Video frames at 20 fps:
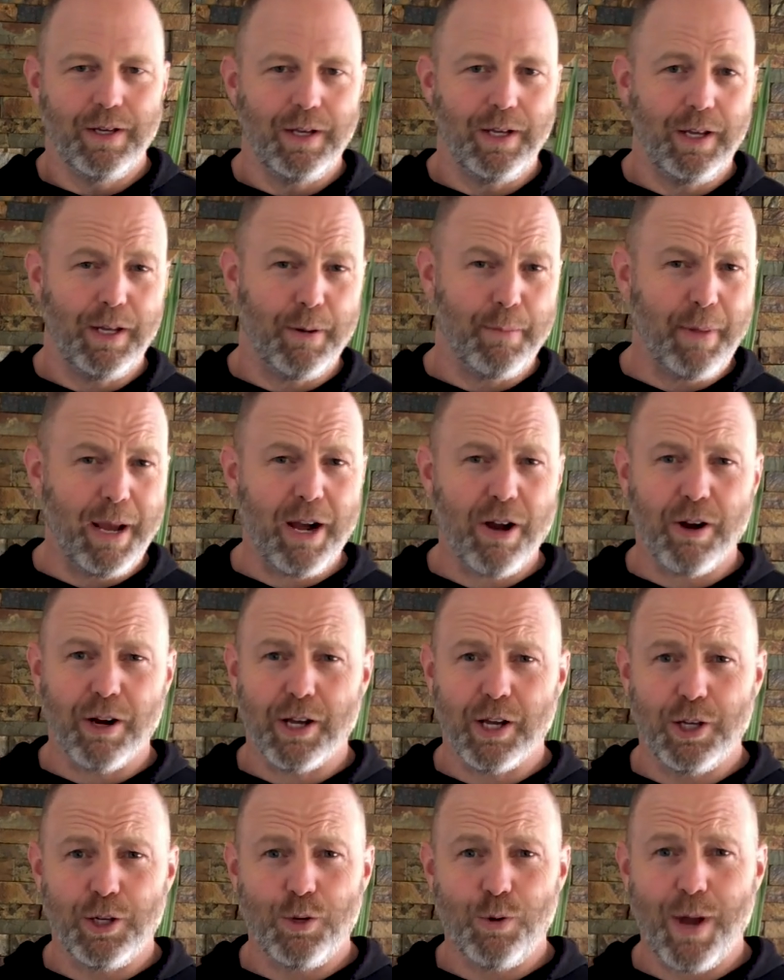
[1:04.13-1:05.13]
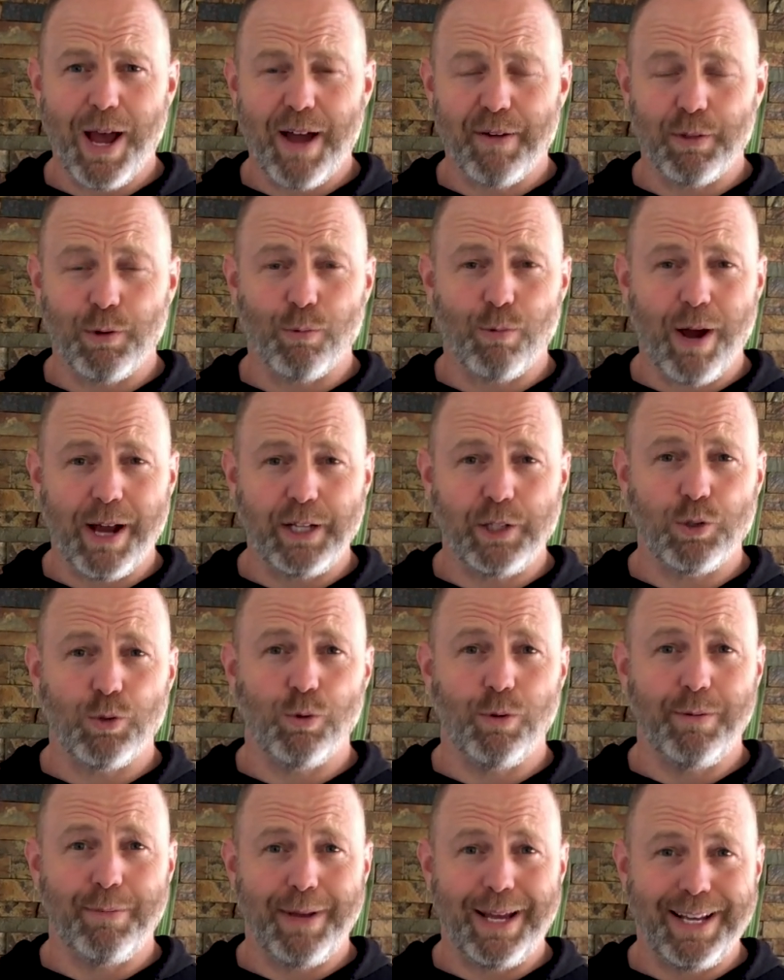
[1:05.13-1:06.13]
In America, you have the right to
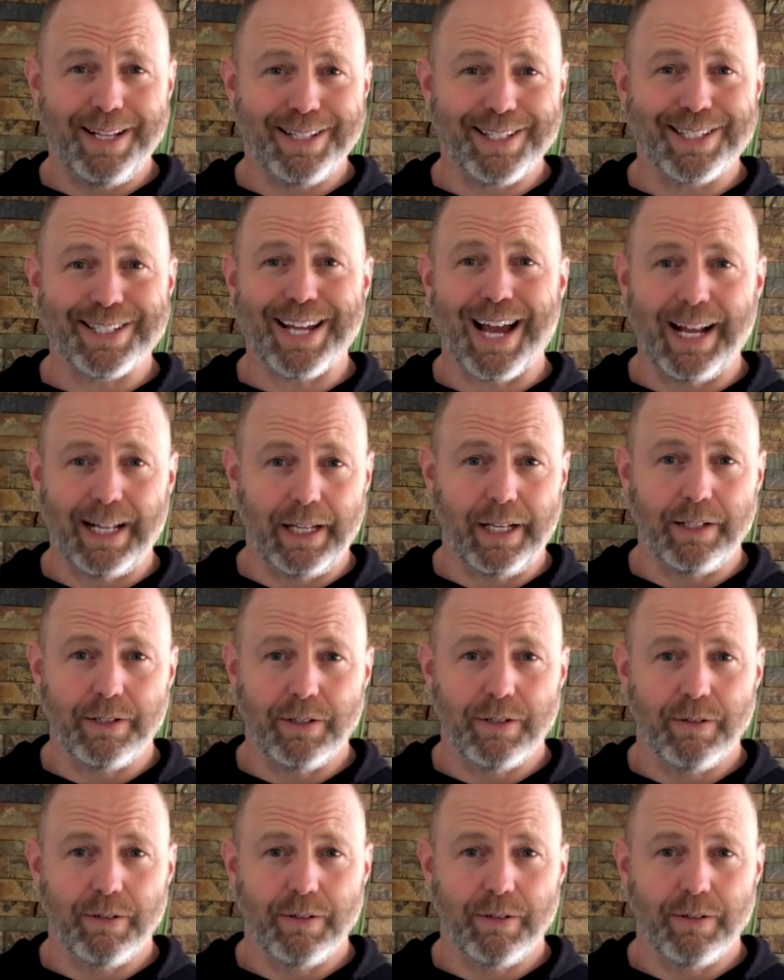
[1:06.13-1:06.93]
remain silent.